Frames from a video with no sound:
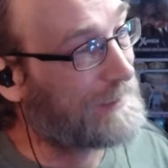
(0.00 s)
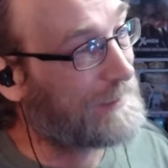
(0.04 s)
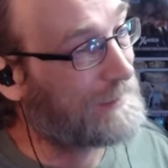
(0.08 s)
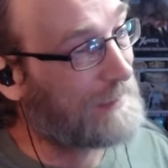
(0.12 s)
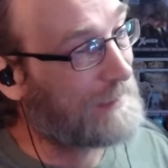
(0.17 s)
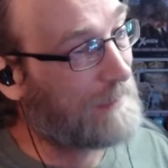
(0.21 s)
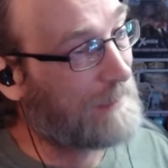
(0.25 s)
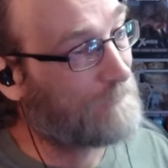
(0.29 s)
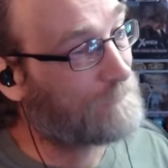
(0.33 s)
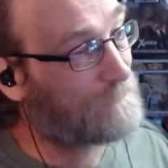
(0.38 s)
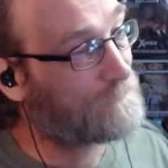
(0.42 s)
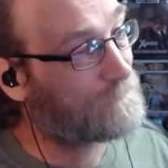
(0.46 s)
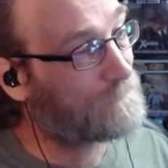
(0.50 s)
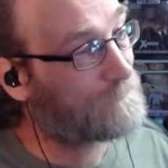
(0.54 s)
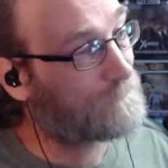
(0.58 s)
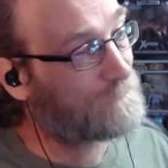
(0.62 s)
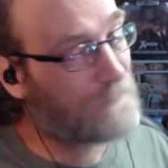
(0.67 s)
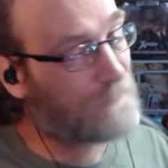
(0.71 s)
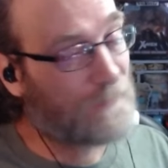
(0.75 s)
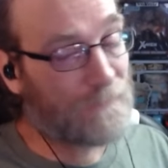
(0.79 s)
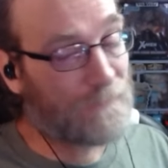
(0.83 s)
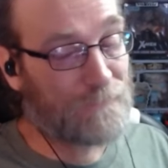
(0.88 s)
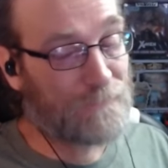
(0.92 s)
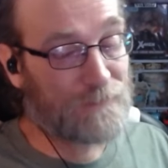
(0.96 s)
I
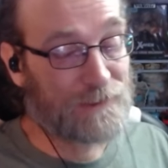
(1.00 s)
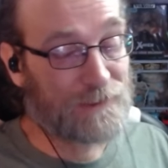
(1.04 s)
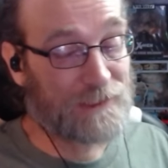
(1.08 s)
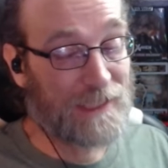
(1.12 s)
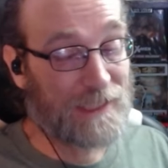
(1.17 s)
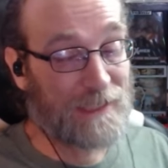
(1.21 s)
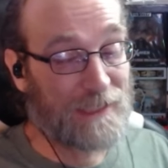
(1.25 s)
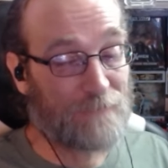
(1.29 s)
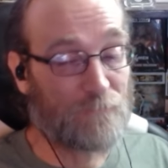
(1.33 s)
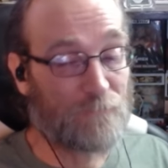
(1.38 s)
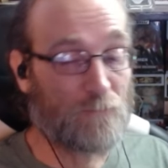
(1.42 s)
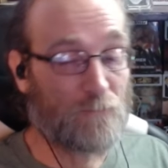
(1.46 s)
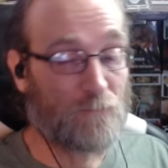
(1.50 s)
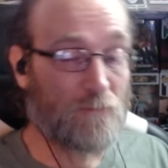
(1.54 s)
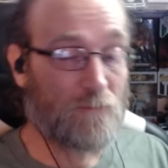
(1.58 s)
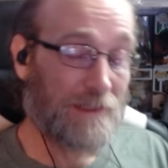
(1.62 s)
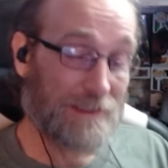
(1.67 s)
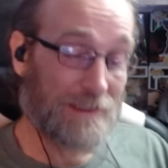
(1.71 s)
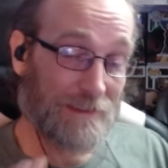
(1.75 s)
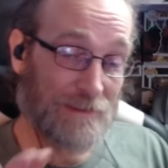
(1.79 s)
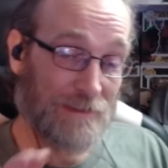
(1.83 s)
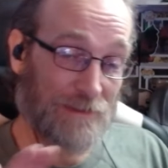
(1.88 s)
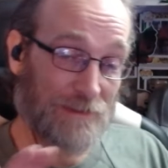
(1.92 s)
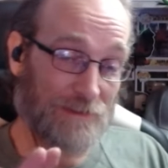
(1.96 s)
wish I had one
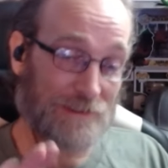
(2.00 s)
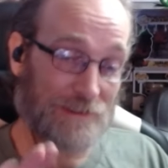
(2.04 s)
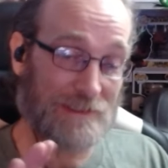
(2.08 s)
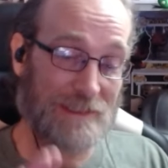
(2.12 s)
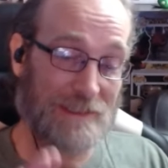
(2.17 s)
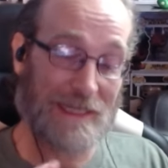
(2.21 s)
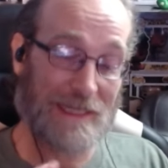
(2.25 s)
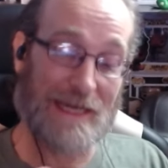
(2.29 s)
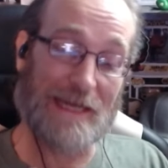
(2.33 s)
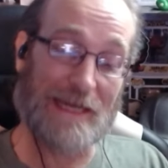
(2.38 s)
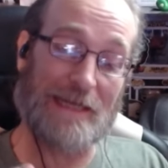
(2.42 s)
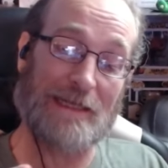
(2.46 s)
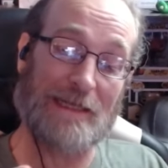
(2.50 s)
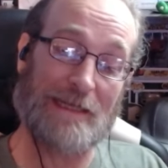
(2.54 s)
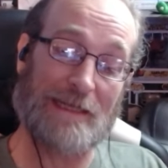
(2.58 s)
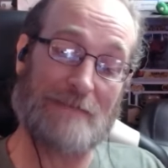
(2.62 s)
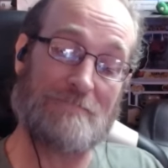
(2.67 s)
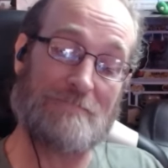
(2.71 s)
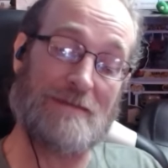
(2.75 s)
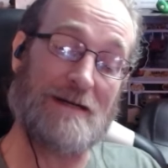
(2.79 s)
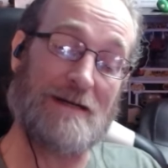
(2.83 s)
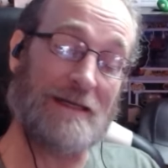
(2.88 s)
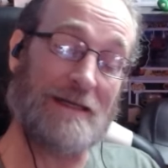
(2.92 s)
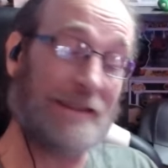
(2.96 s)
little stack of that
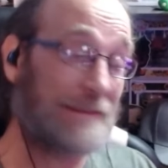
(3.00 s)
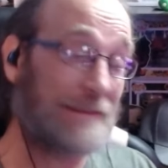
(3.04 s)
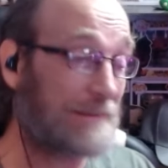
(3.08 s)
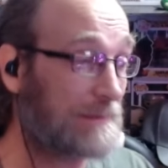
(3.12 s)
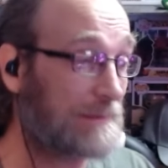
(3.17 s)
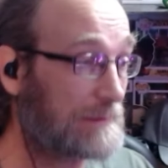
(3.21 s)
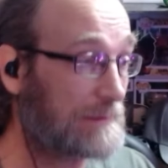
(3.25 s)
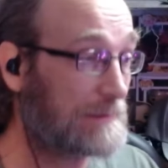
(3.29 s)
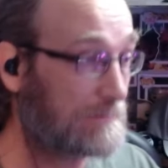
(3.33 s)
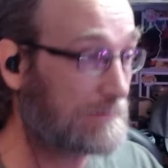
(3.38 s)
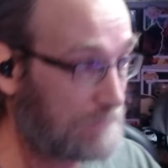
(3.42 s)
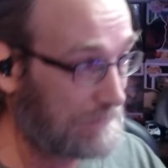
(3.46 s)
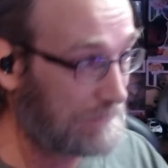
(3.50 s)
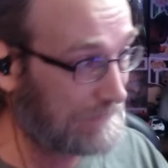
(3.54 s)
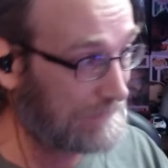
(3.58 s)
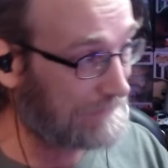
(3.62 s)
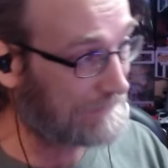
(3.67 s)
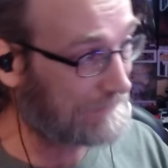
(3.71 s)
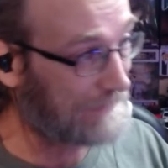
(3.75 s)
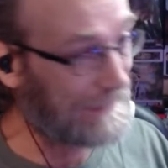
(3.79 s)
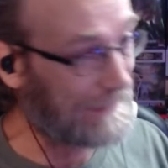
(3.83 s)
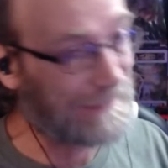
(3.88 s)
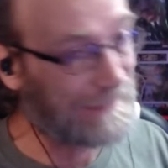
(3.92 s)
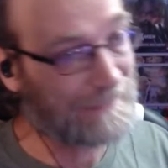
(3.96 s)
money. Just one
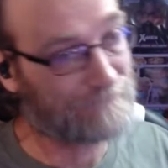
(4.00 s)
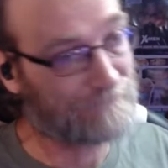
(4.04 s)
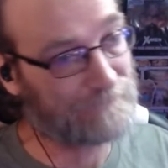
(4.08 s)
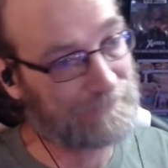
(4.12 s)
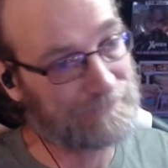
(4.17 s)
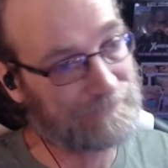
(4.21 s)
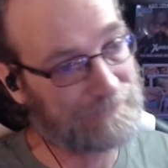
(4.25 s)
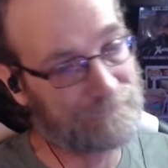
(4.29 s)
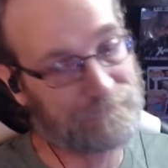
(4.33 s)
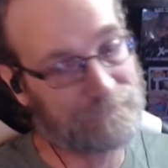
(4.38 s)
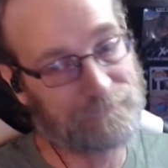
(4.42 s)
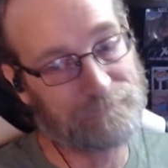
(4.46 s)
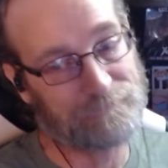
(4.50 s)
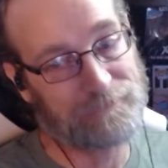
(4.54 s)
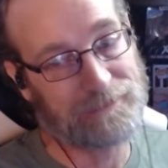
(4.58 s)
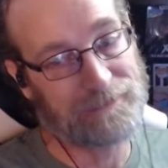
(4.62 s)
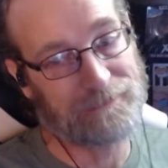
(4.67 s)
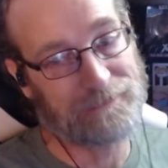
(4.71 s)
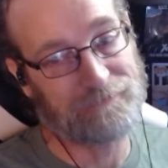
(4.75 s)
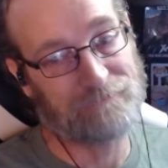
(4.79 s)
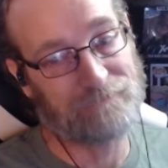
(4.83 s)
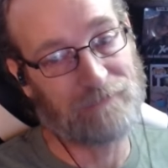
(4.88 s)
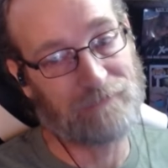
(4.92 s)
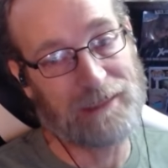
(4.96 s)
stack, man, would be
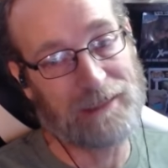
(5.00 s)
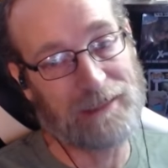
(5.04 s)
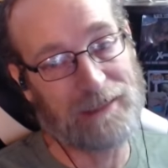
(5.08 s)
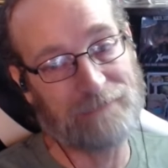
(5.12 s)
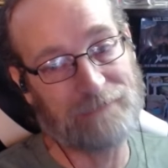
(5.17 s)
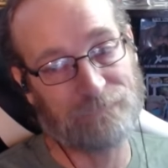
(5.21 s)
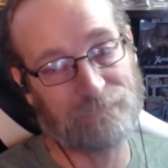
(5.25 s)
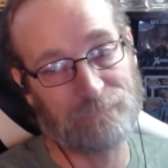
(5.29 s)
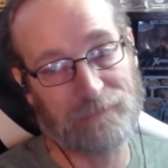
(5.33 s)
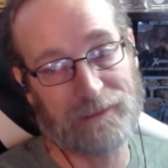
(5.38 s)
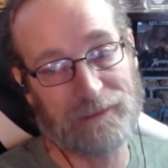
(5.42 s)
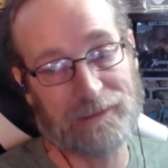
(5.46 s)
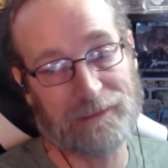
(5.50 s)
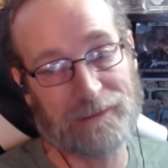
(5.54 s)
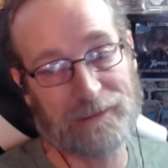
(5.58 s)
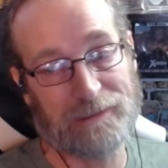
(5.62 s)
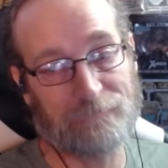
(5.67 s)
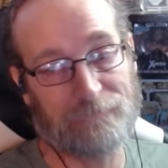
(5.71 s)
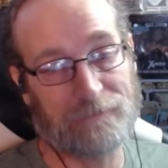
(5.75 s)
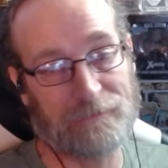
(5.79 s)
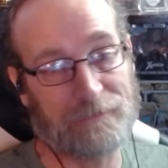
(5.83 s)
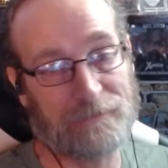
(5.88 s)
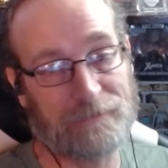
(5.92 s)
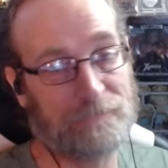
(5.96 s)
great for me. I
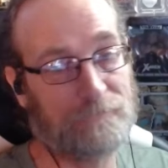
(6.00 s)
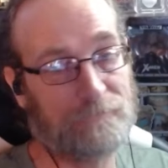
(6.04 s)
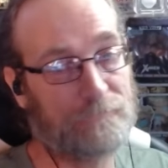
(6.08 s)
mean,